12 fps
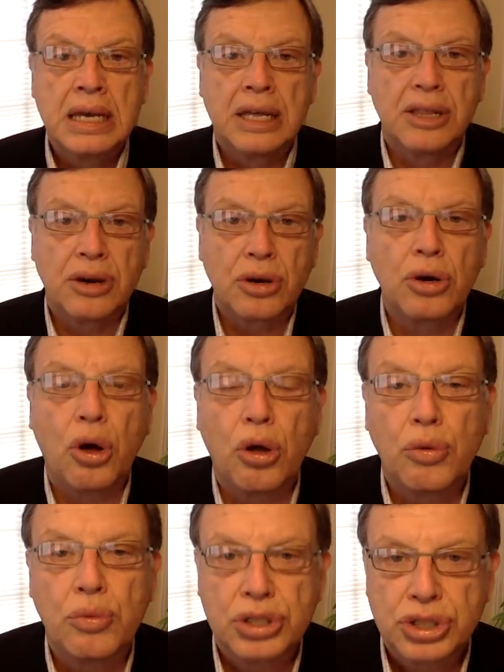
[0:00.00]
Their
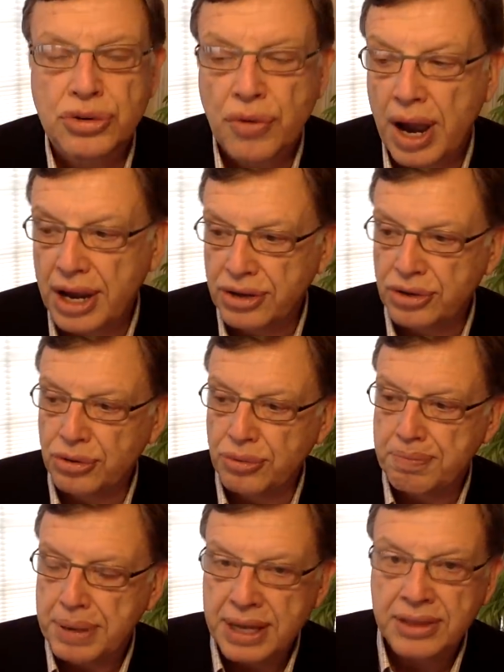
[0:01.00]
goal was try to
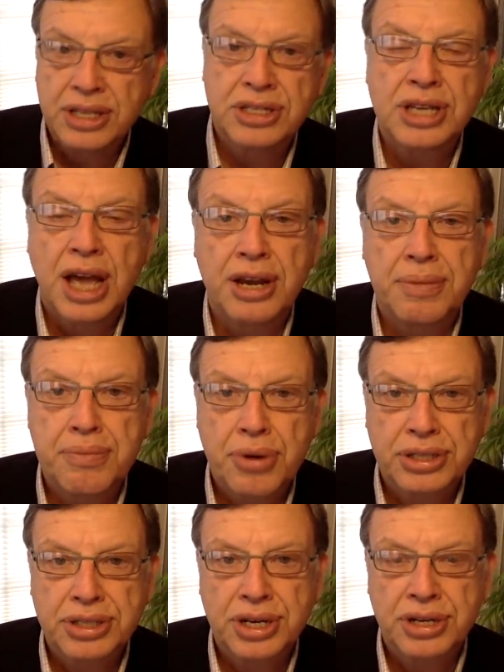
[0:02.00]
pin this on
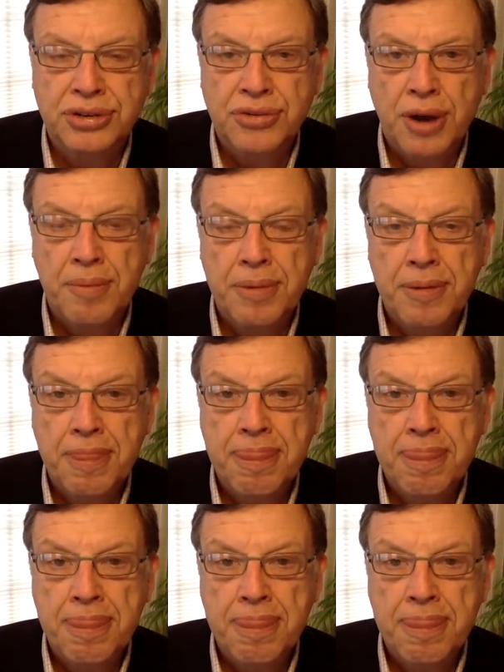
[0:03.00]
President Trump